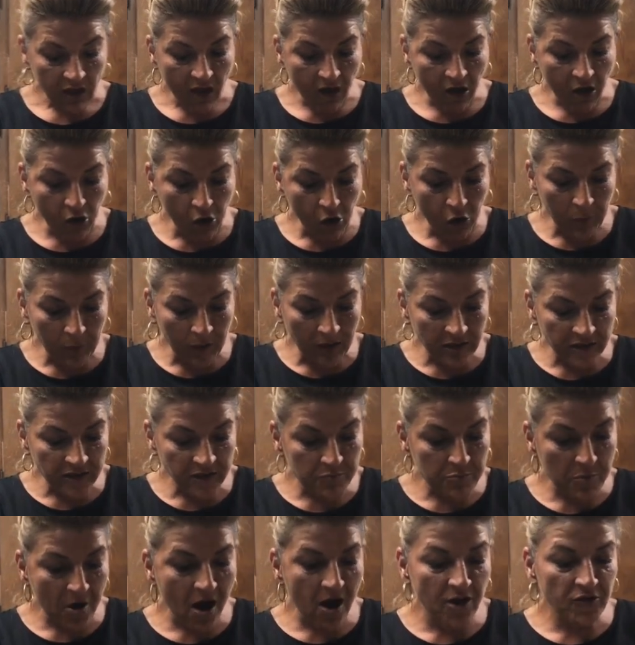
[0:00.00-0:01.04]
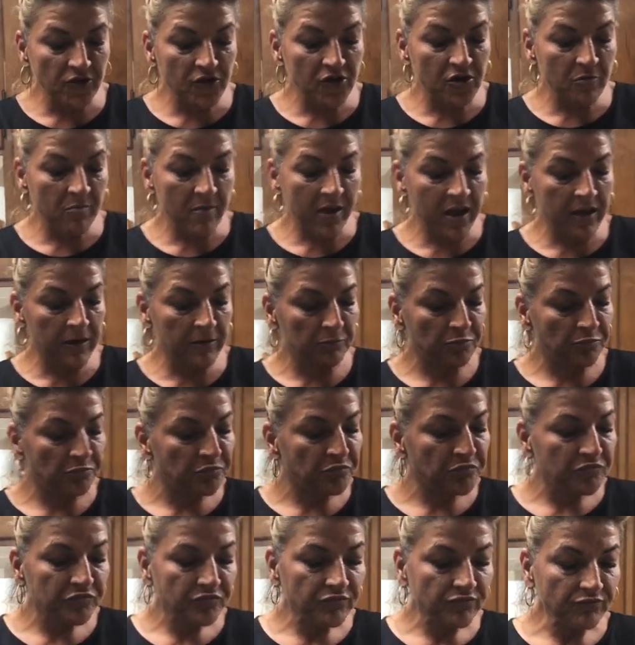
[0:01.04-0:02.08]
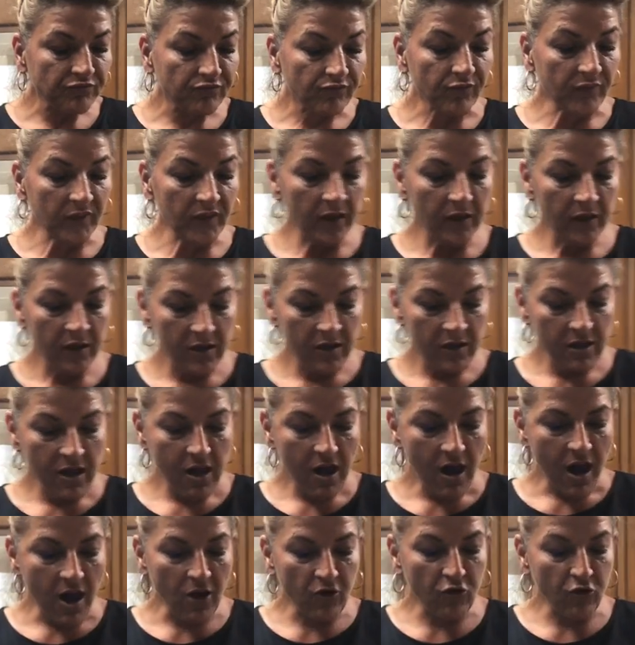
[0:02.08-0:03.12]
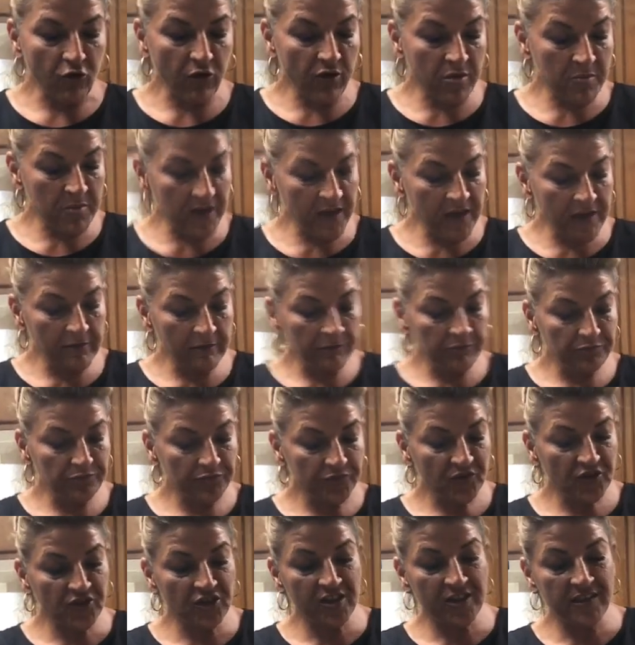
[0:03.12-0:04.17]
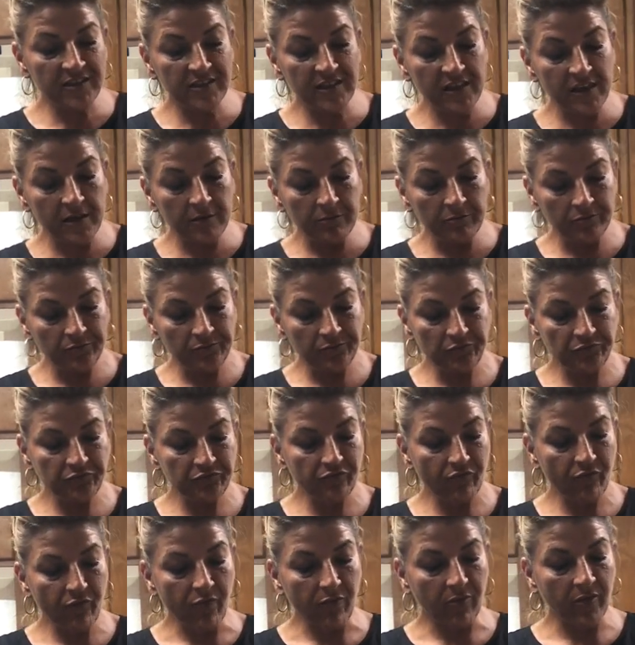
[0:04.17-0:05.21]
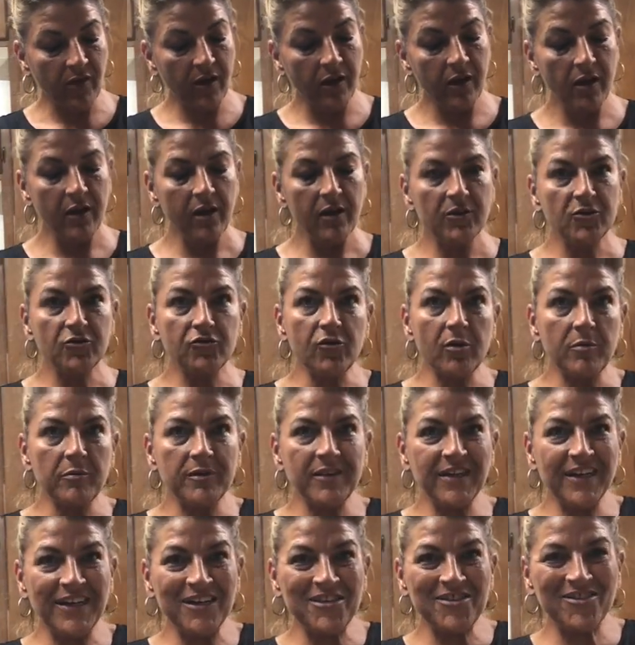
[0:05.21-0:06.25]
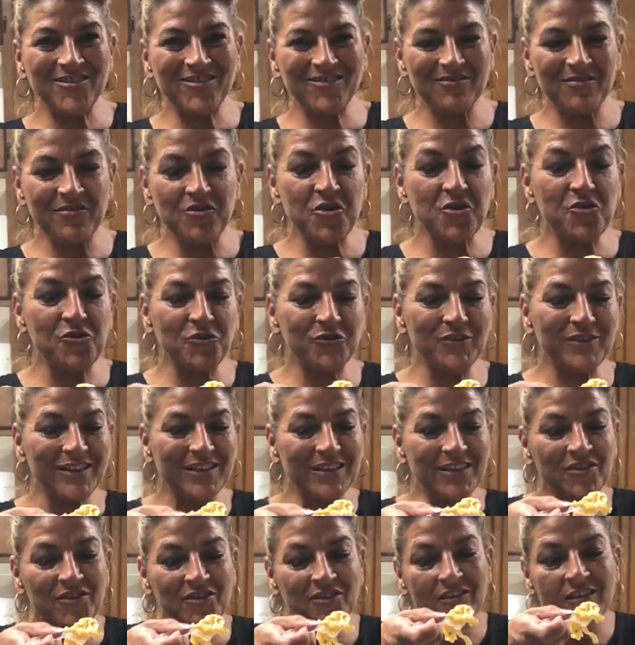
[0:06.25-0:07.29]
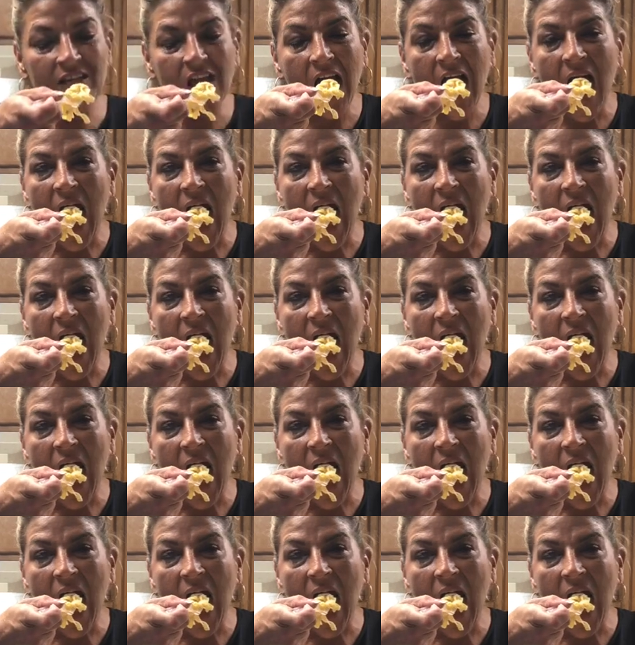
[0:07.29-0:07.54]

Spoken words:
hope I inspired you to make a creamy, cheesy shrimp dish, noodle dish.